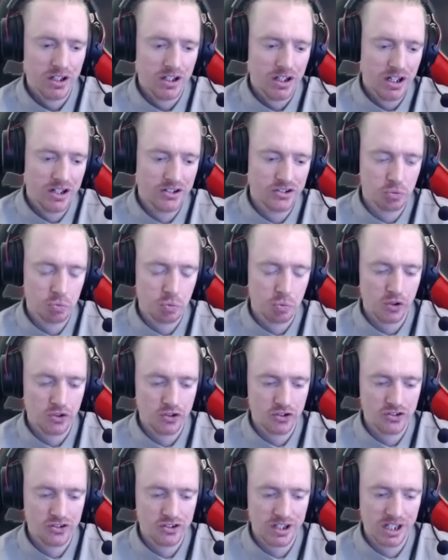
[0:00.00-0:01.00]
as it was
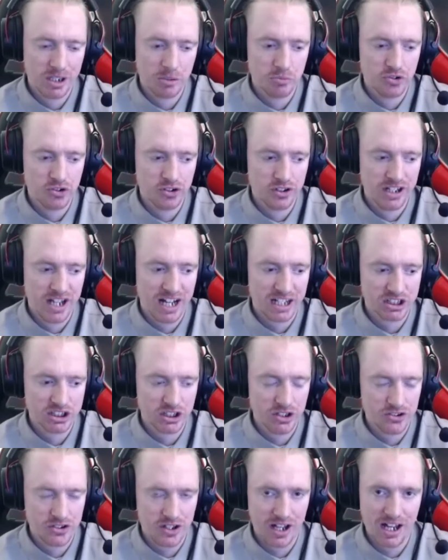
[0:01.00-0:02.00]
in terms of the extra
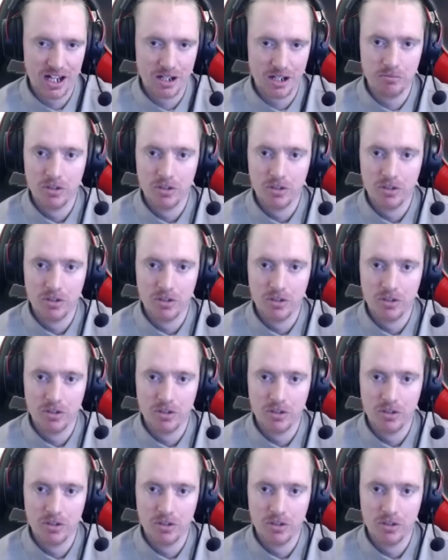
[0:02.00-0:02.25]
time.